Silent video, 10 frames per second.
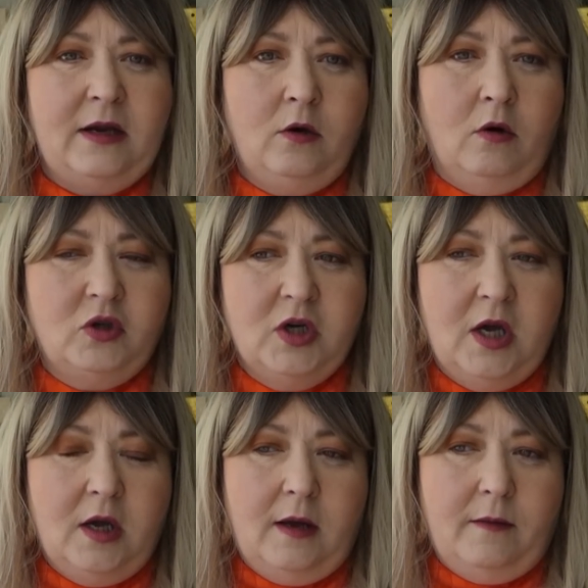like not,
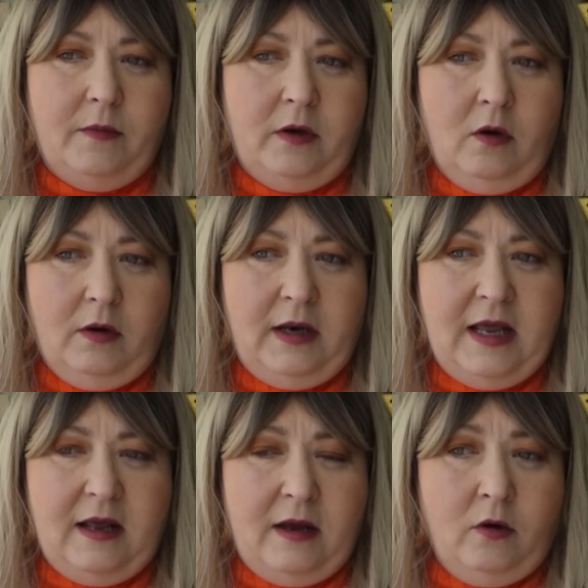not
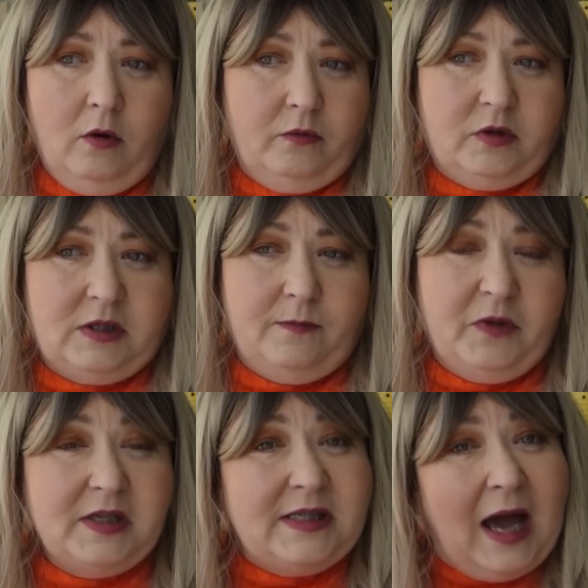late, not
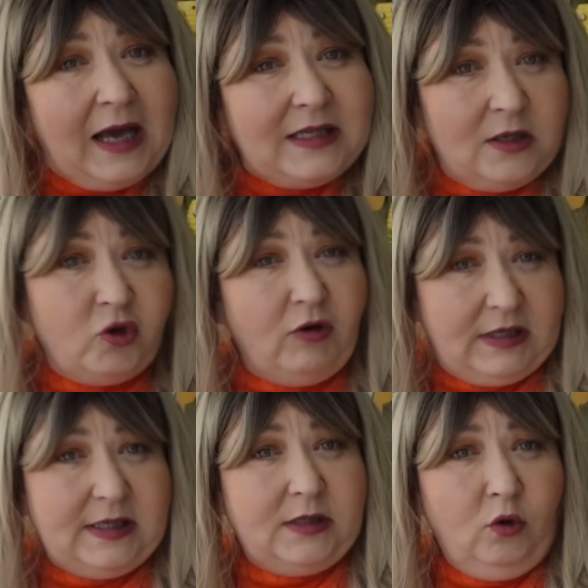the sizing
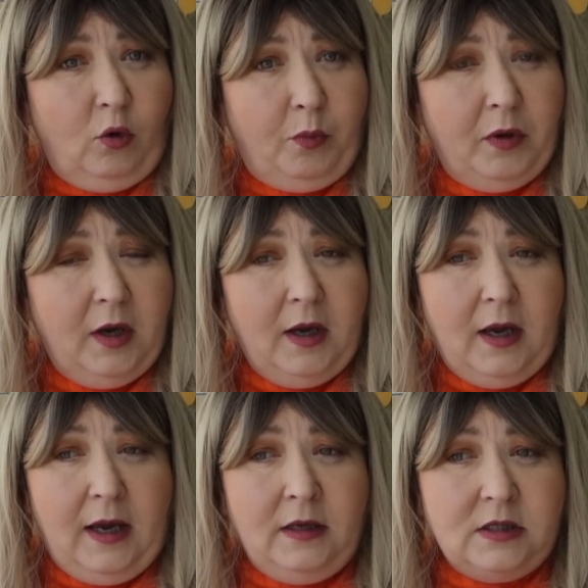dresses up,
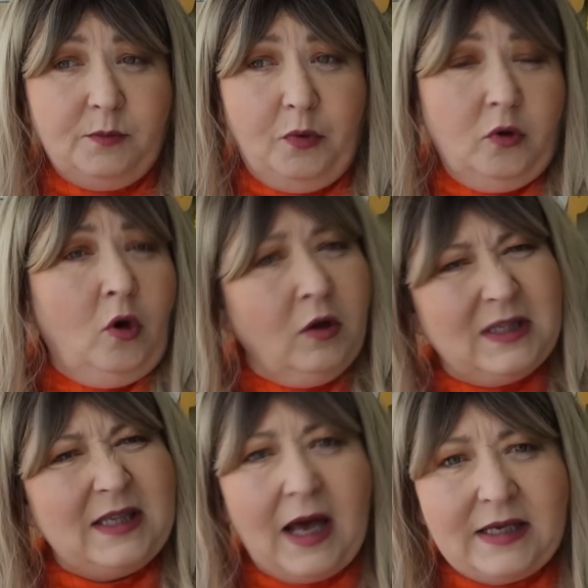and but
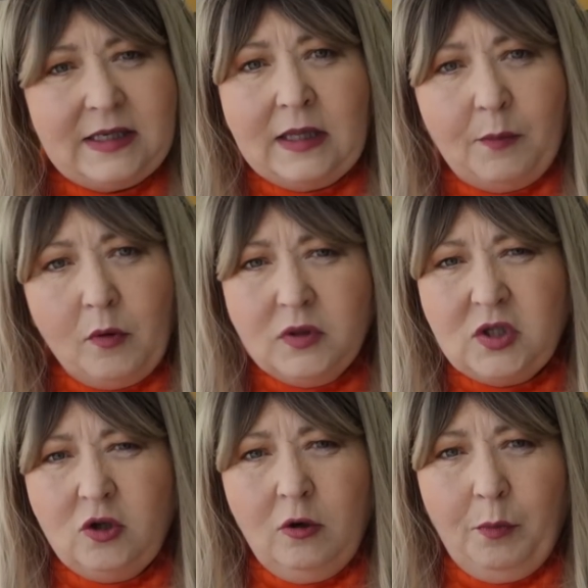not sizing the
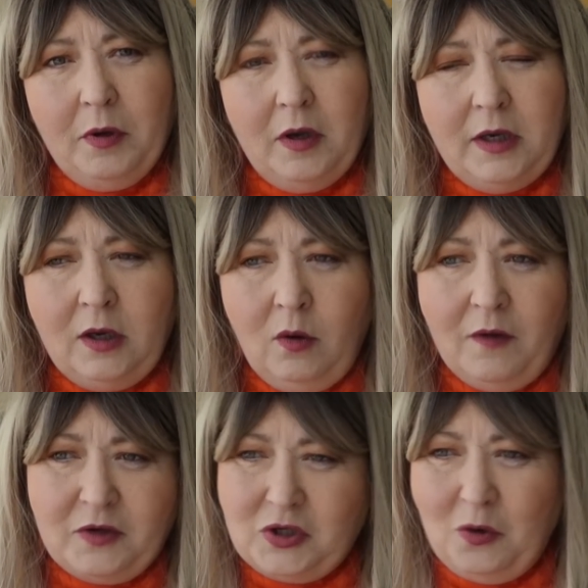bust up. You
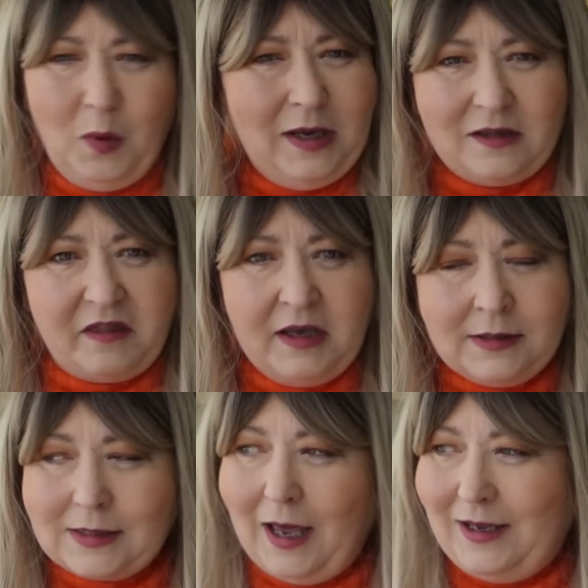know, they do weird
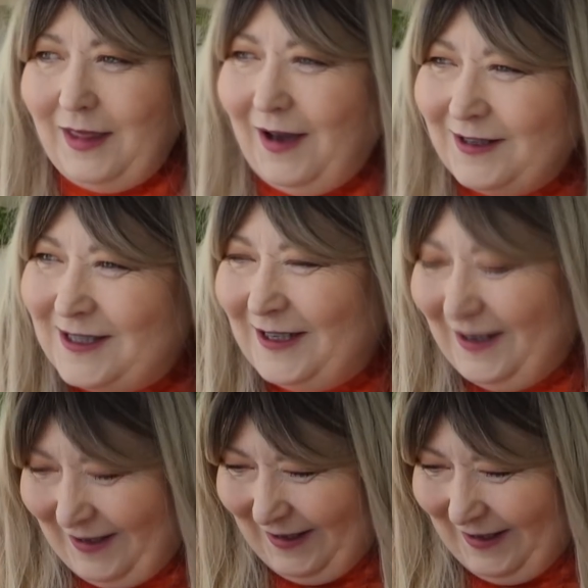things like that.